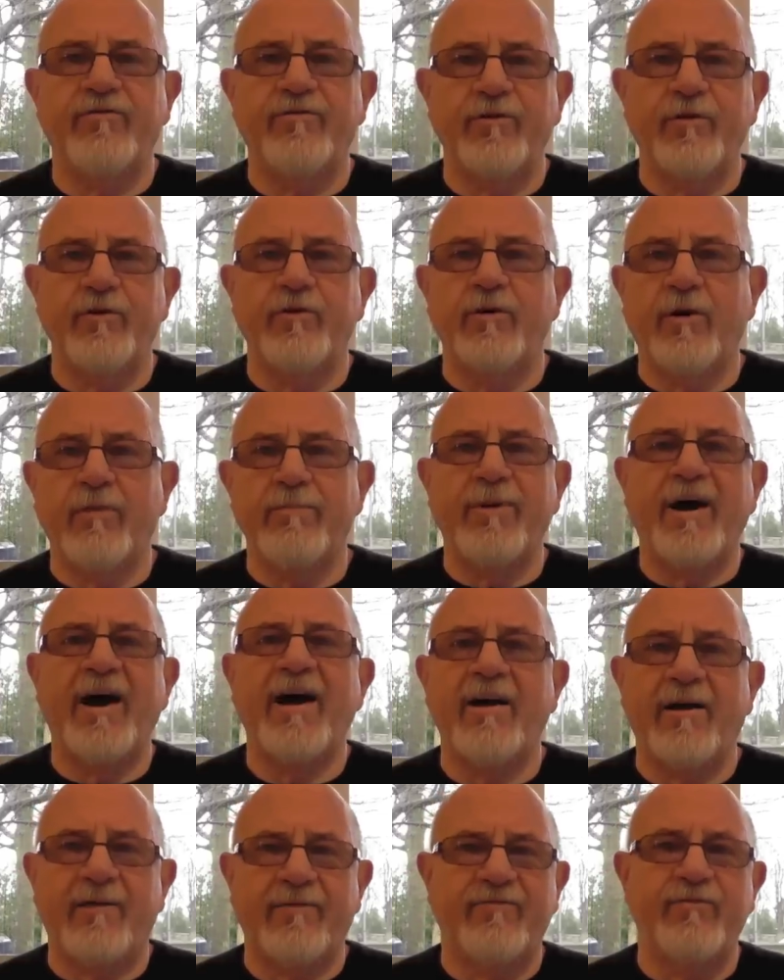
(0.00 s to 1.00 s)
food or buy
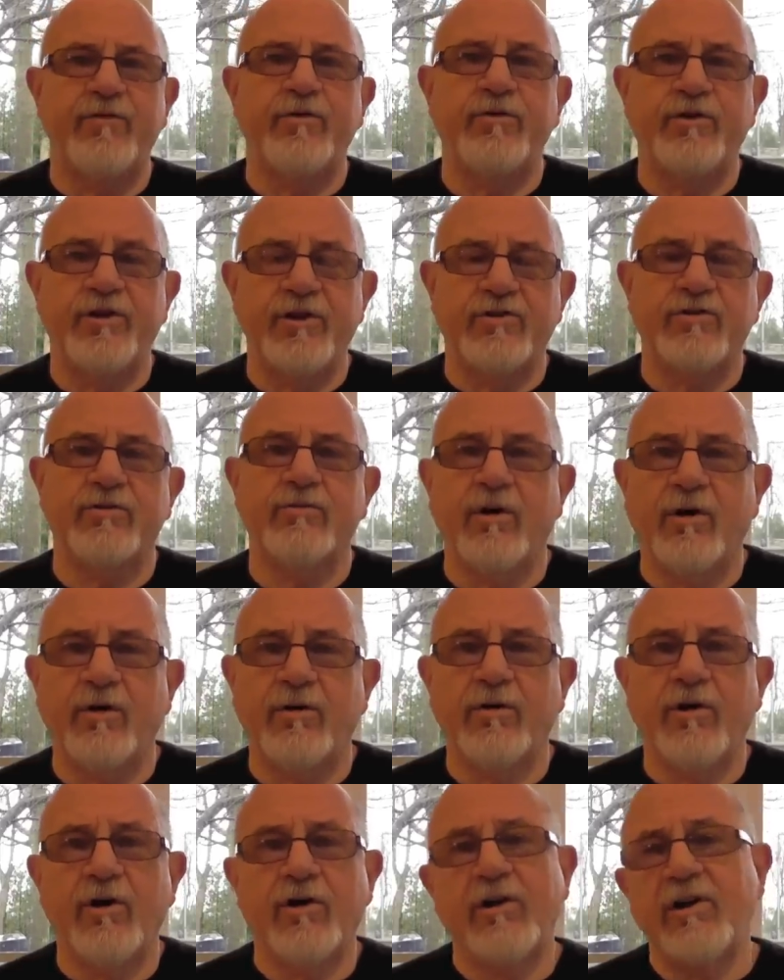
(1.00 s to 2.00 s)
a food that's
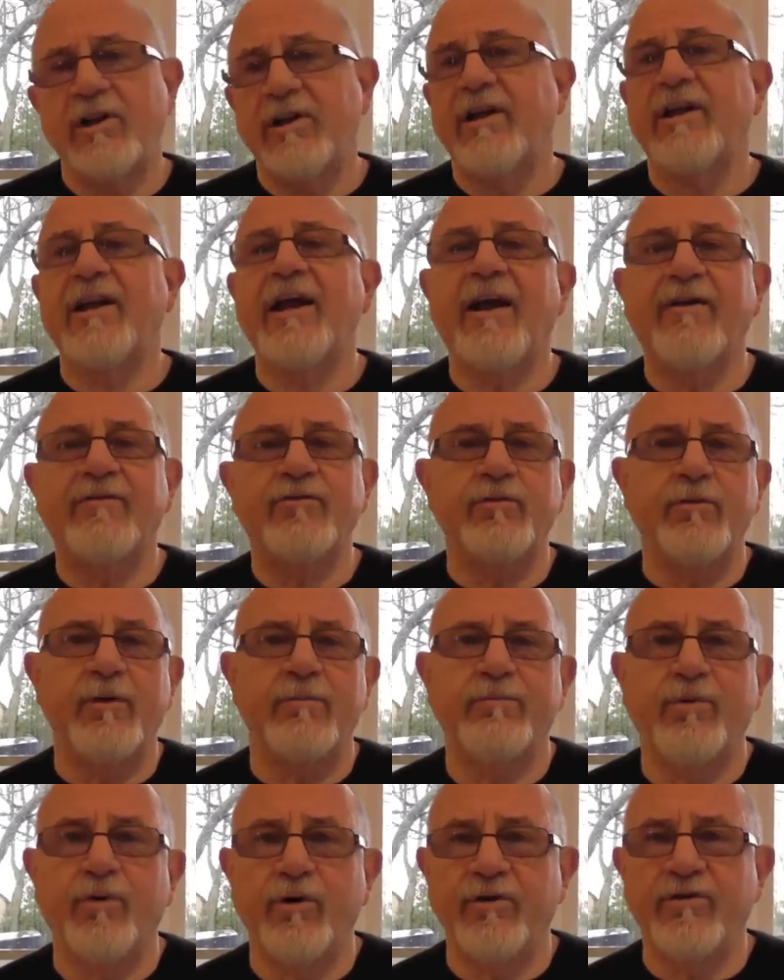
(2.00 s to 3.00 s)
grown locally and have to
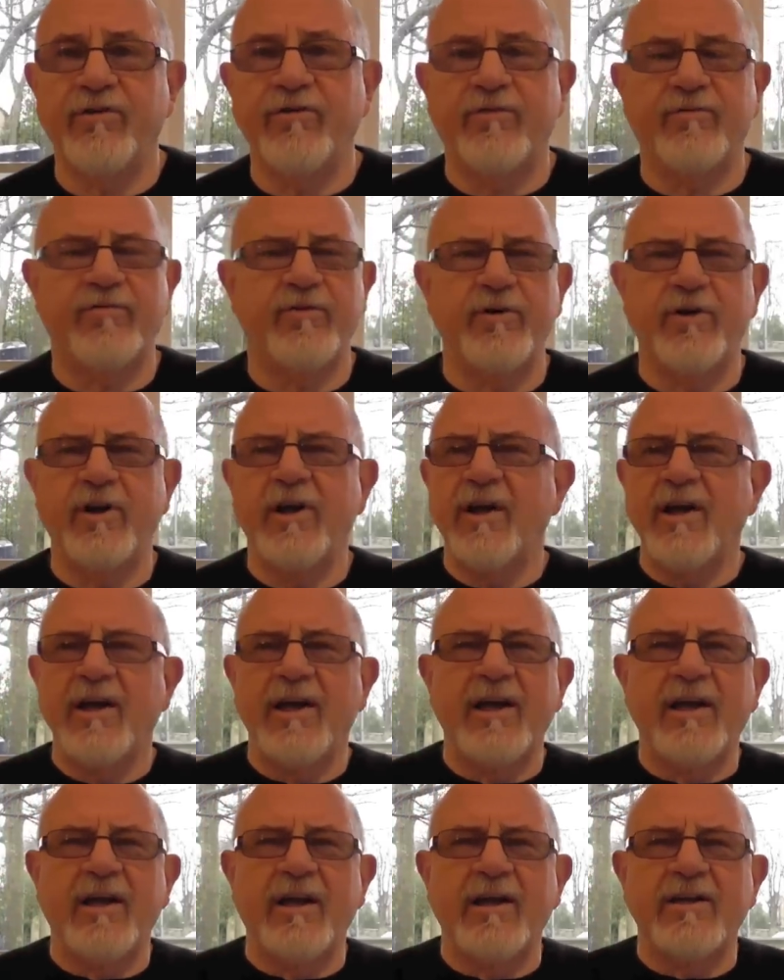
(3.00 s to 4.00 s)
import the food.
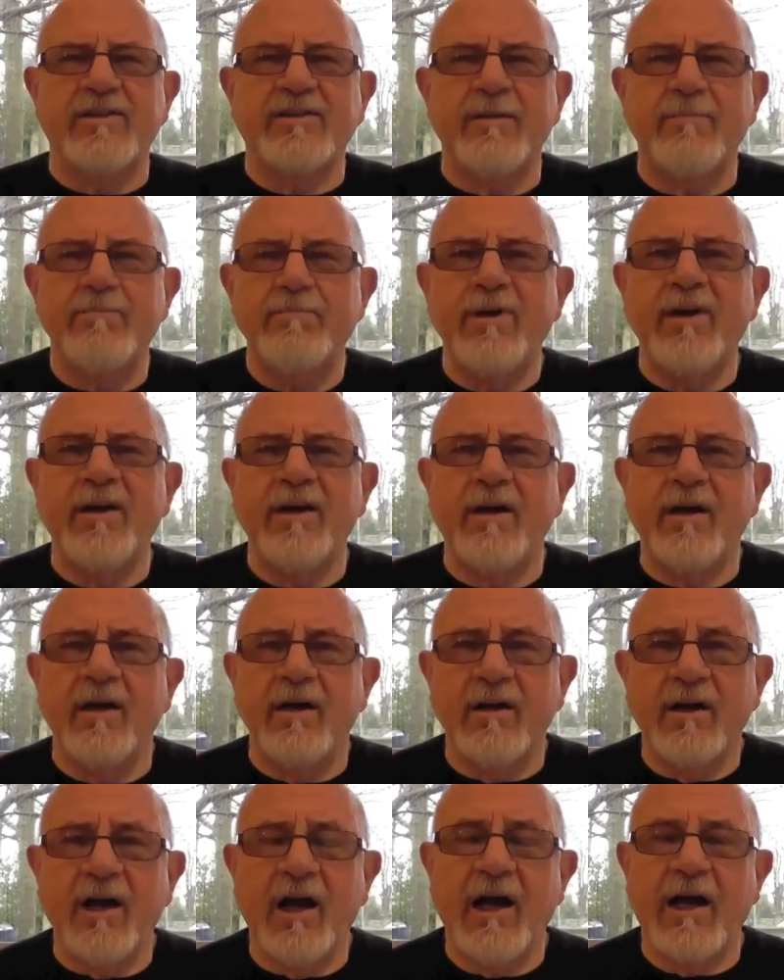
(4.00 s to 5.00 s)
It's a big
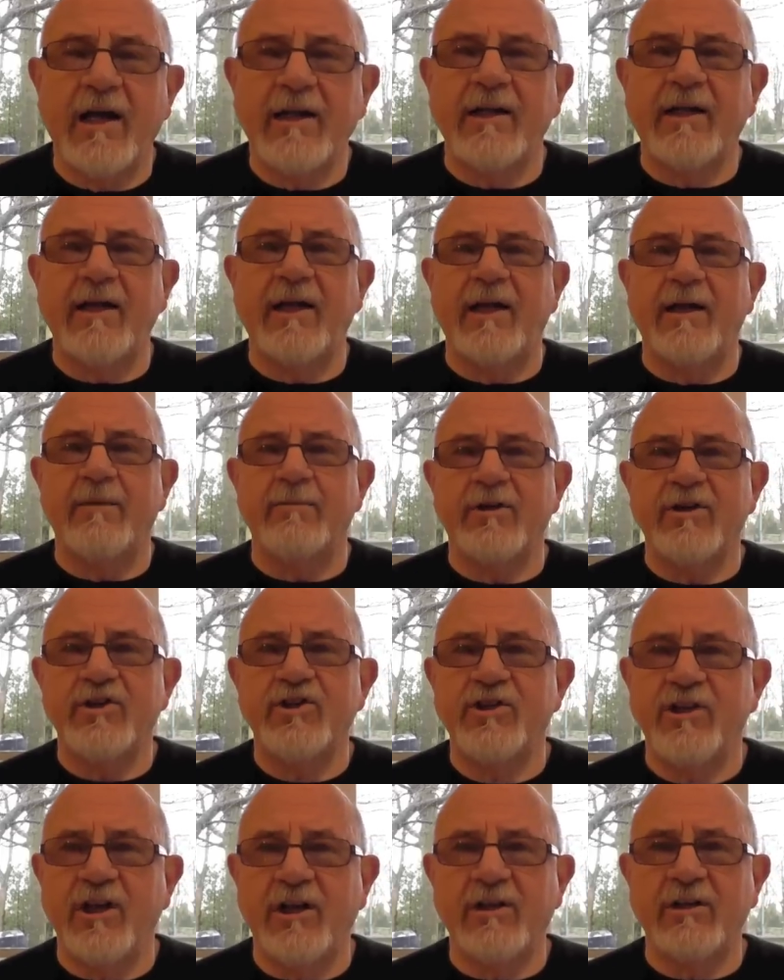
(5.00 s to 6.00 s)
con game, a
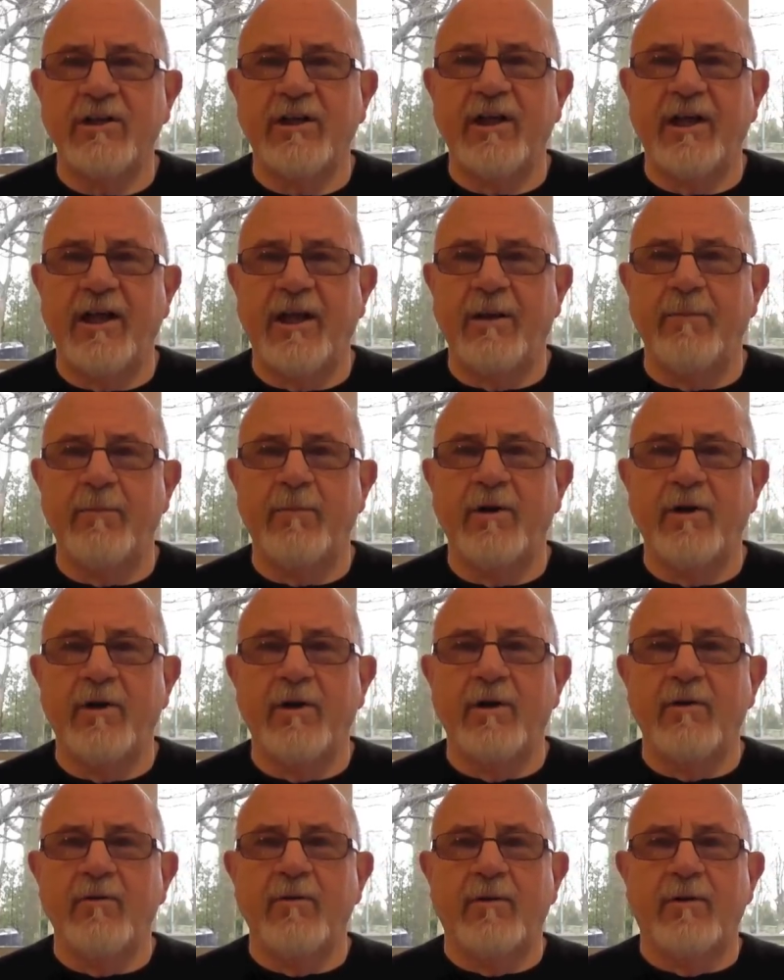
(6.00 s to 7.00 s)
shell game.
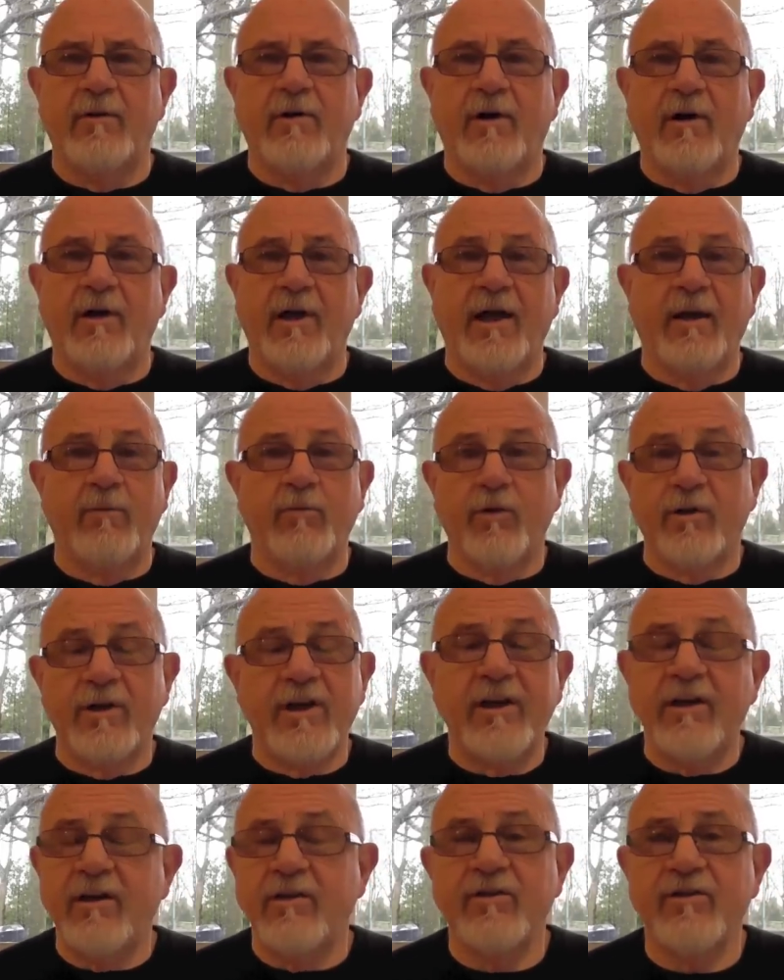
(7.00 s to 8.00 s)
And we're
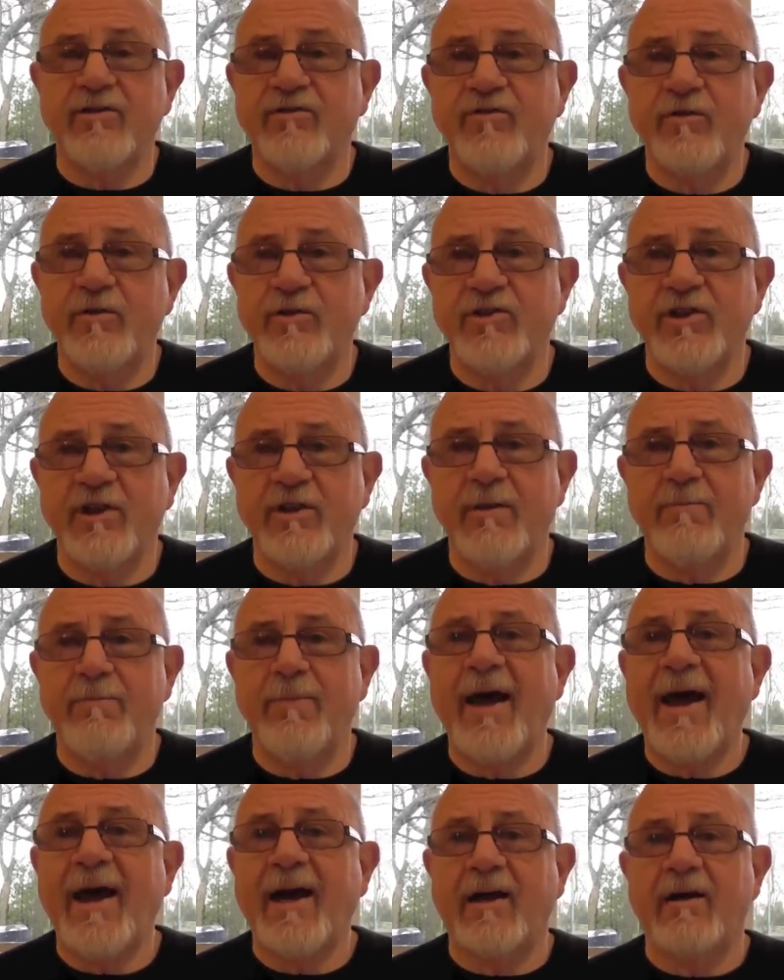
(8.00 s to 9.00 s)
eating those foods on the
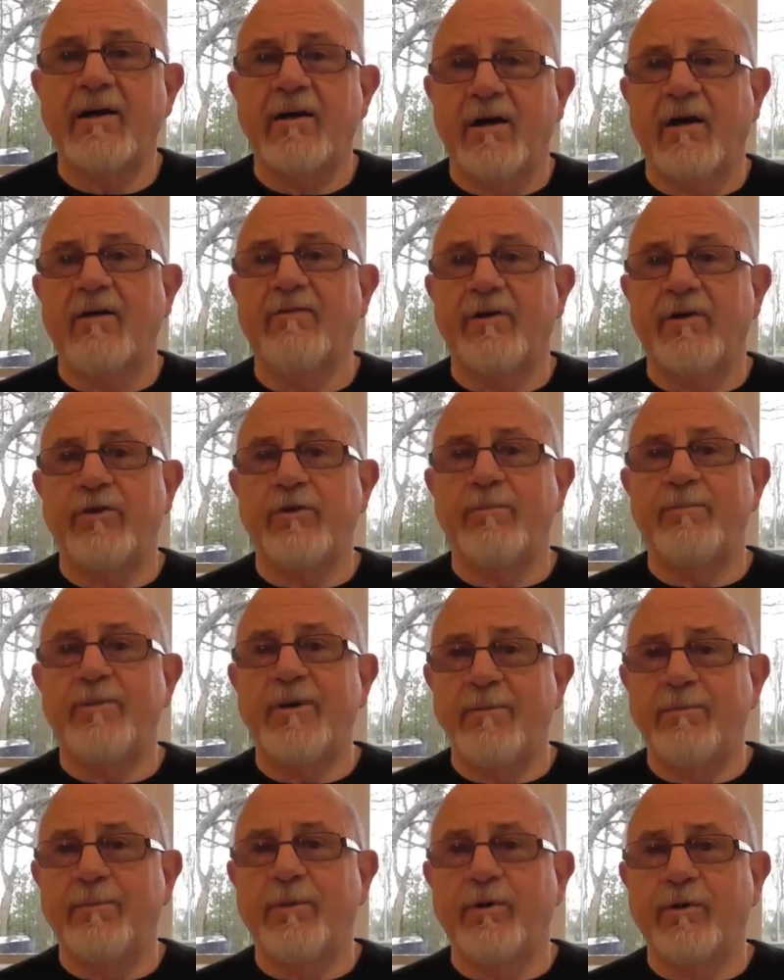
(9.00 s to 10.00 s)
back of other
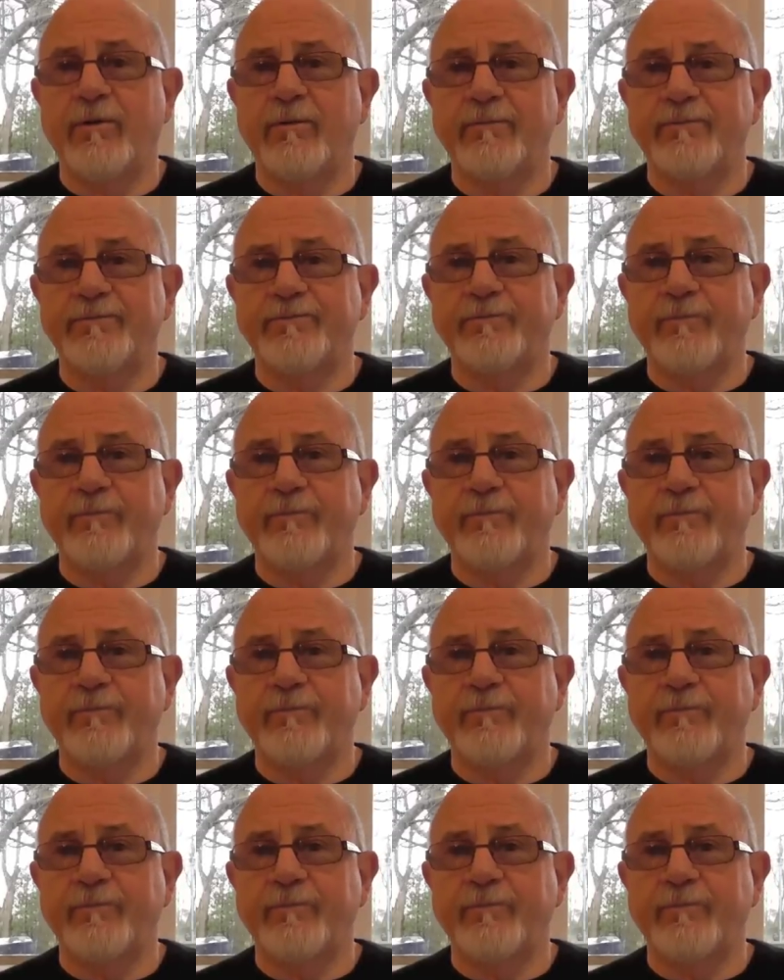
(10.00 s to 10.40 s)
people.